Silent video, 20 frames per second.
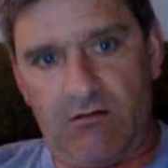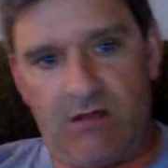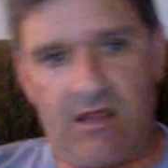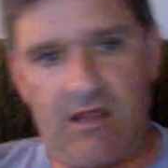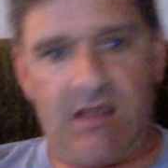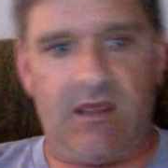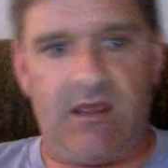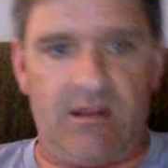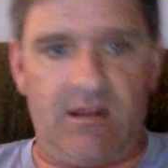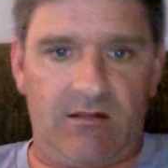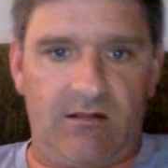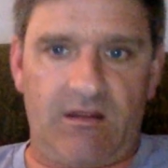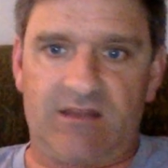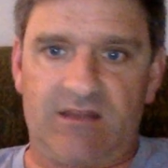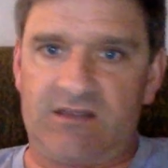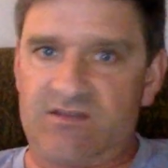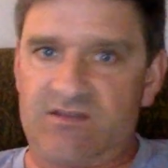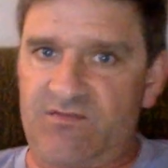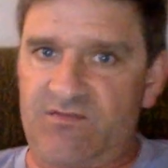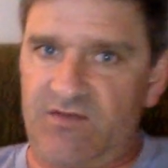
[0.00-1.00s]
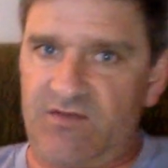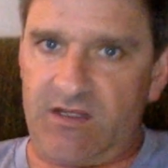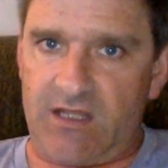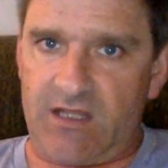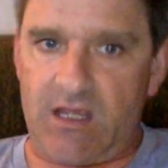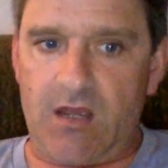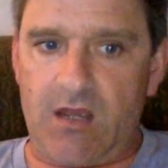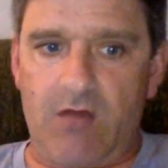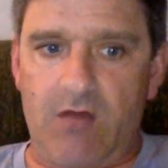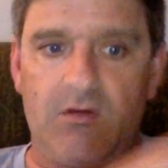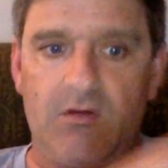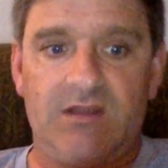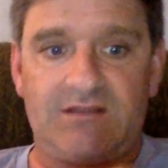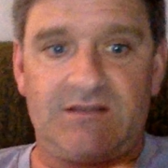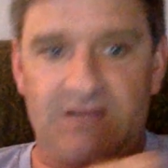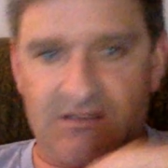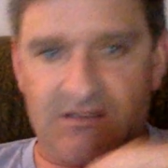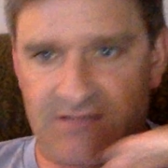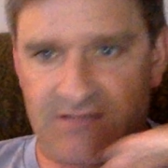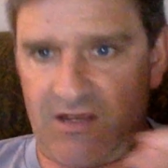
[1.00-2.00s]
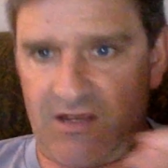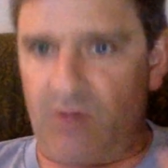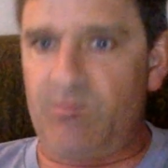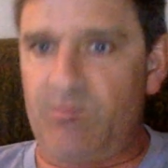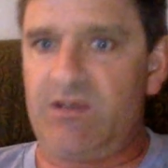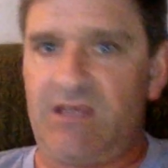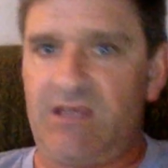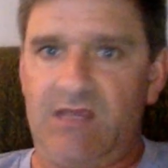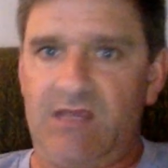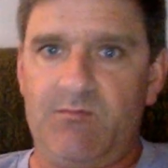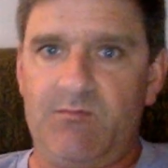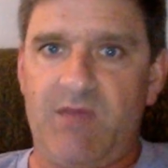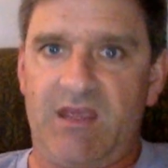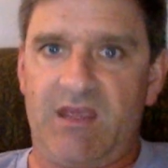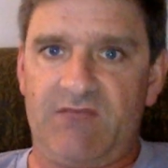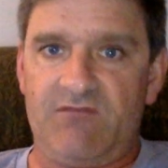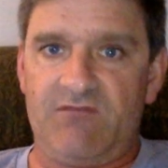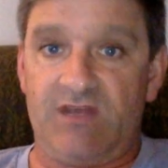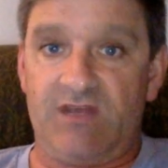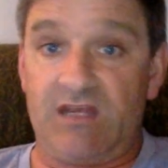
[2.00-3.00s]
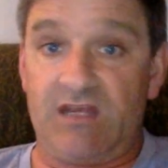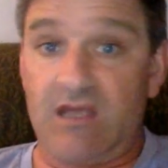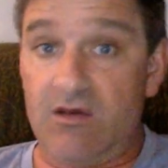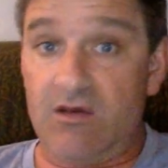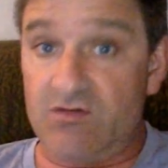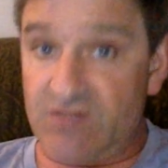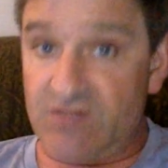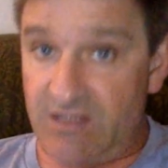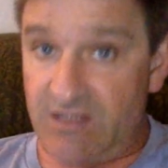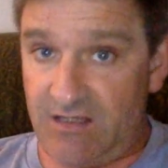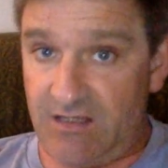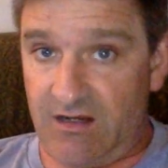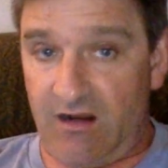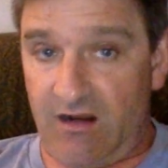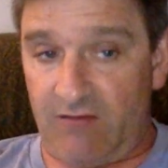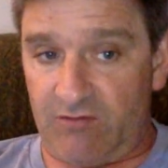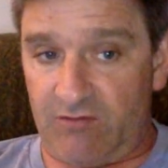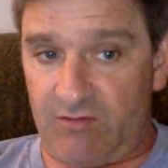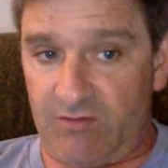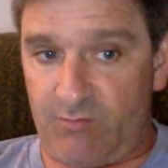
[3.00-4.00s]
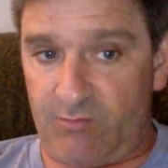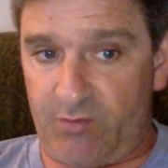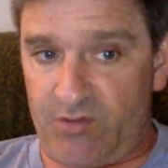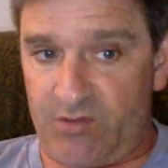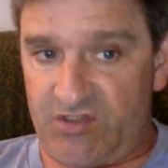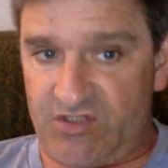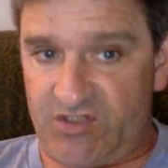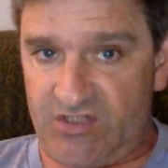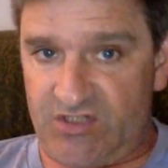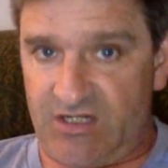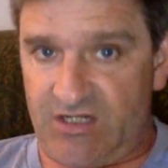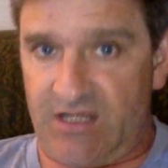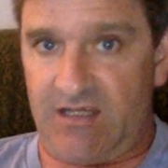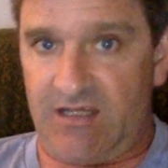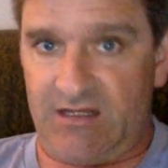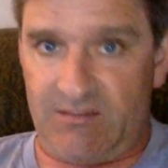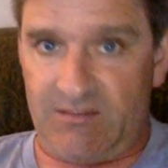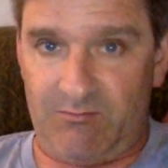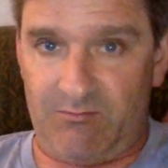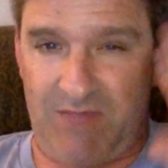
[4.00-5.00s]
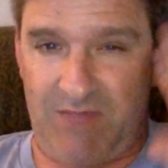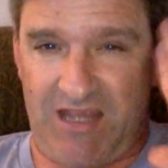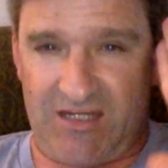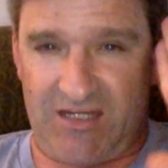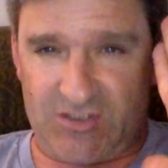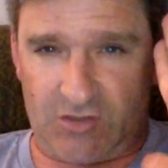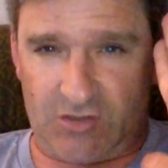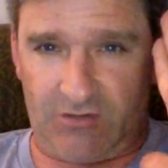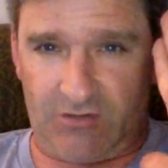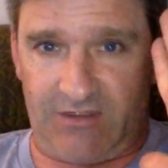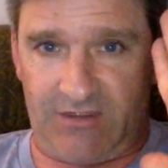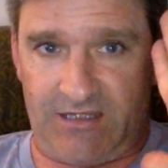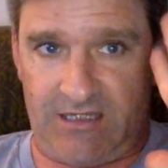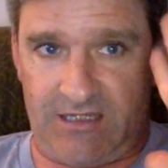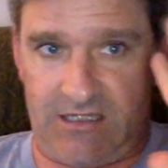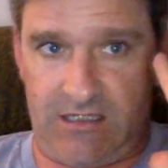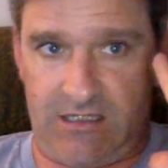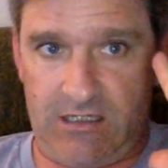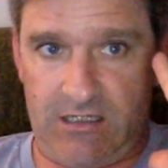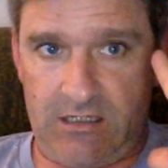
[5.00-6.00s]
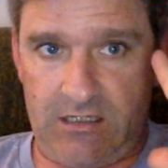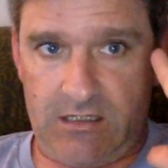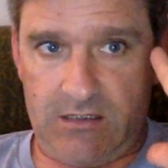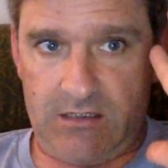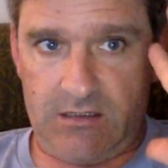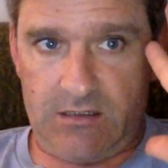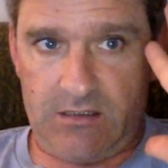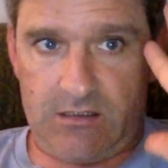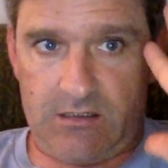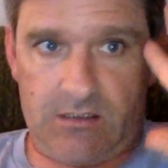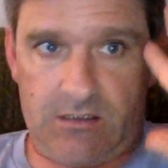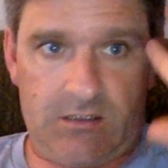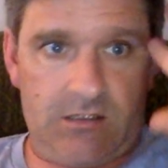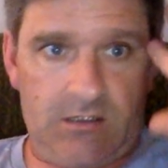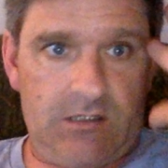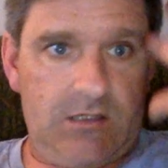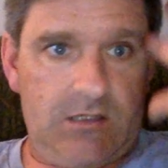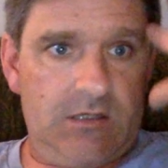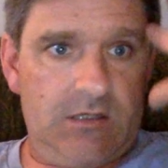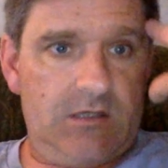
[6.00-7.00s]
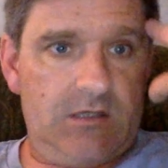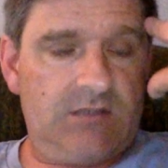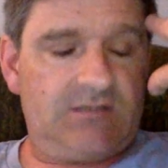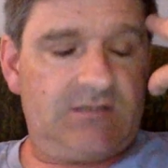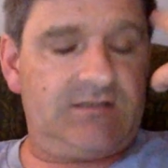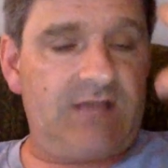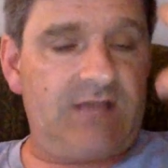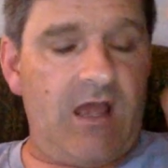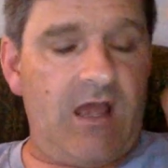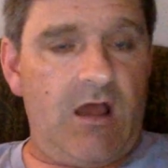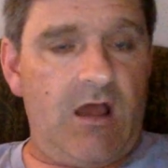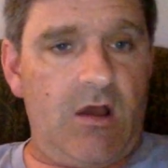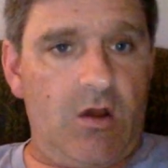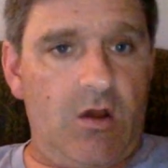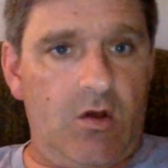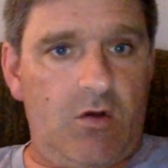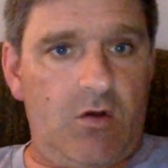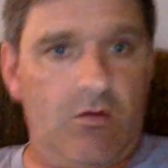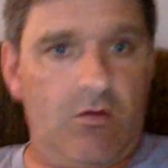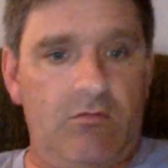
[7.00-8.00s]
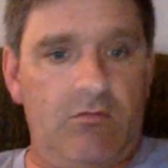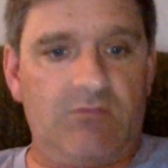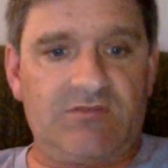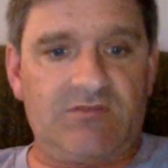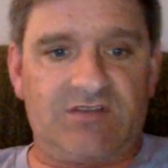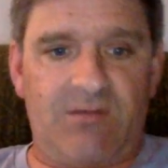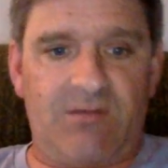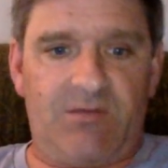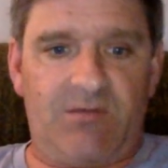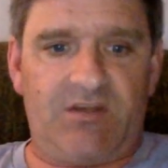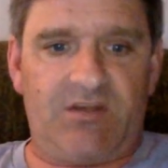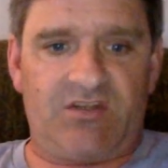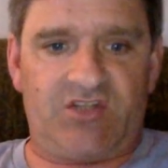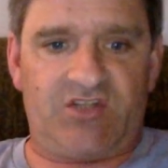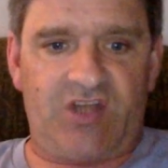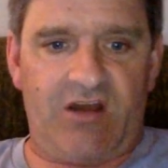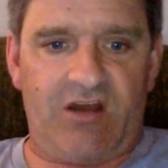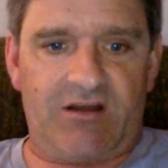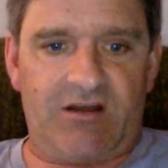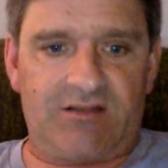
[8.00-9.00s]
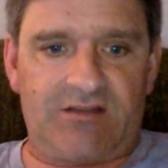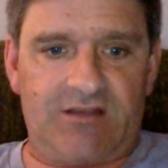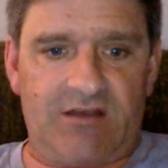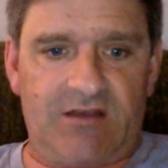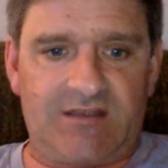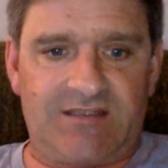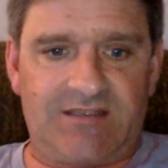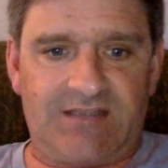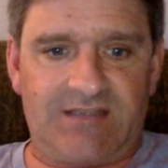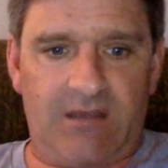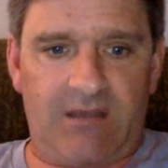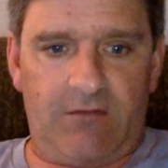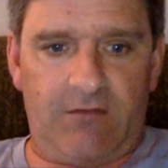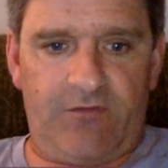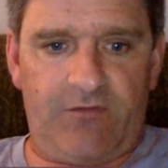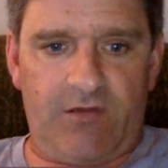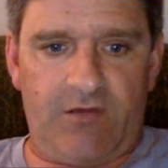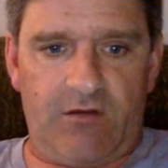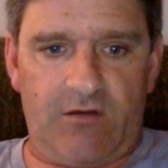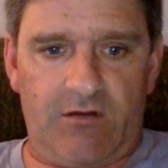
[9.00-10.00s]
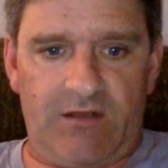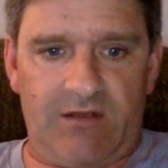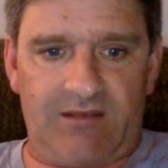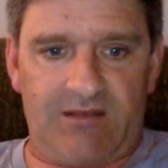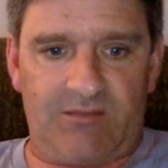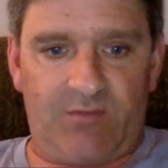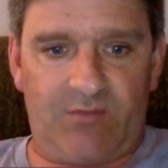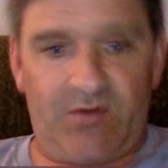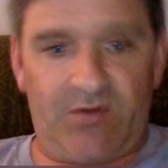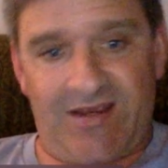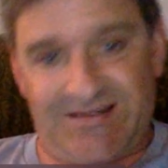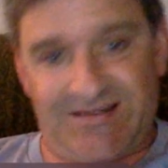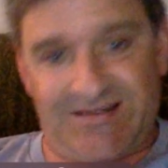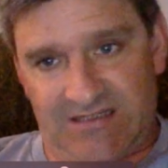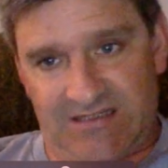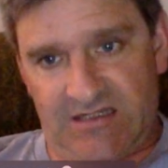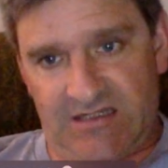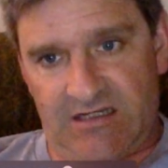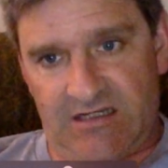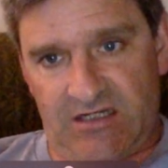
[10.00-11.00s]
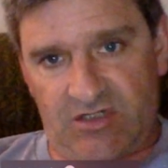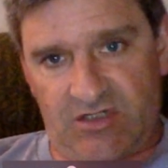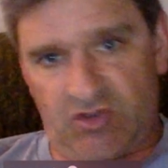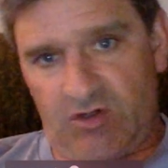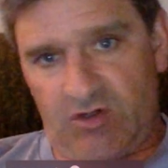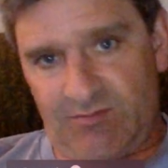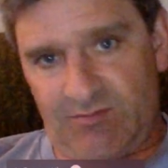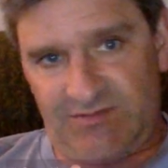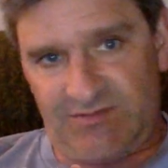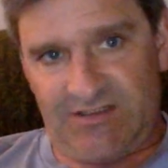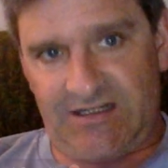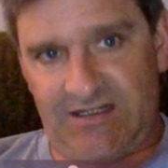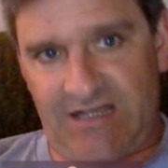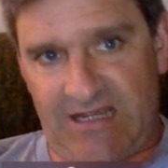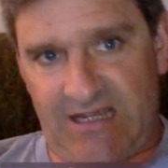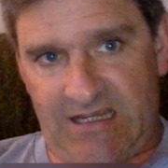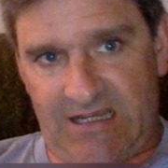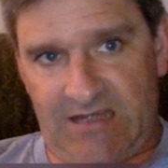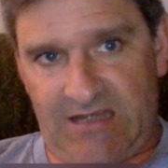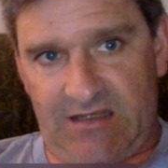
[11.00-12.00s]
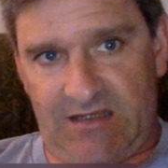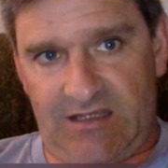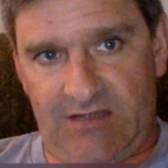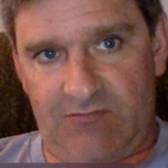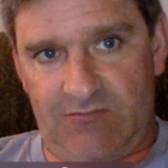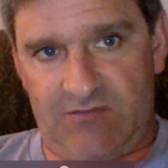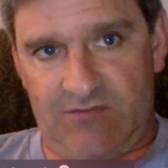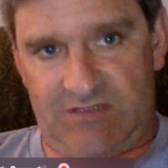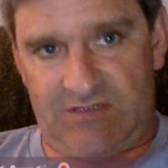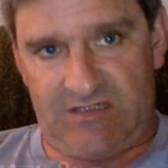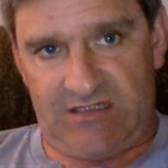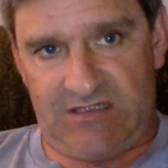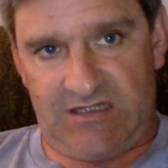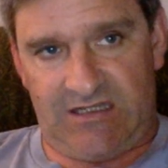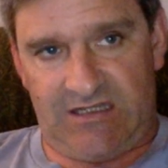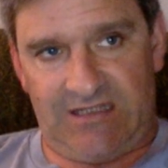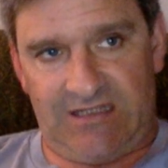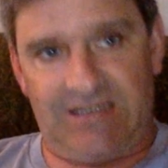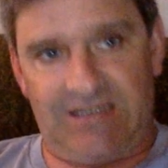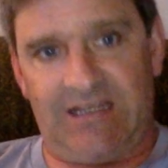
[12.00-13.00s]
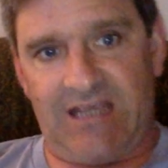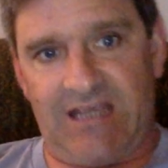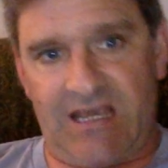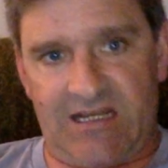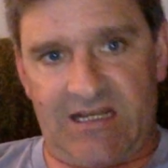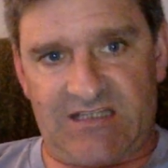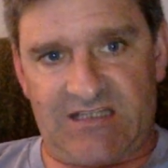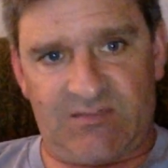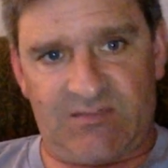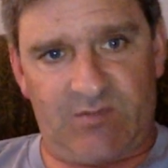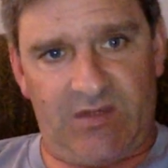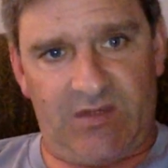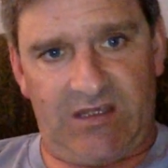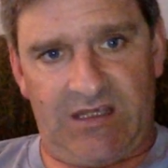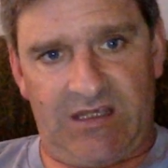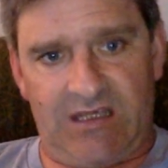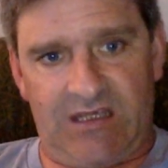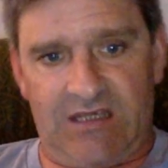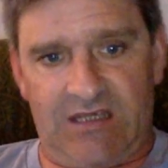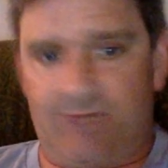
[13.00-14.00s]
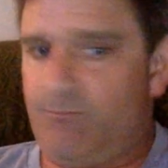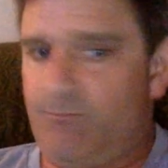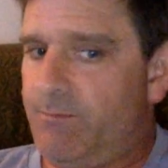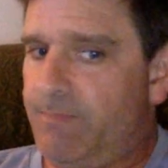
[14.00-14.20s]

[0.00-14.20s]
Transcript: and like this video. It does help me keep making videos, and I would appreciate it majorly. So, somebody chucked a cell phone at the president, at Trump, today. He was in Indiana speaking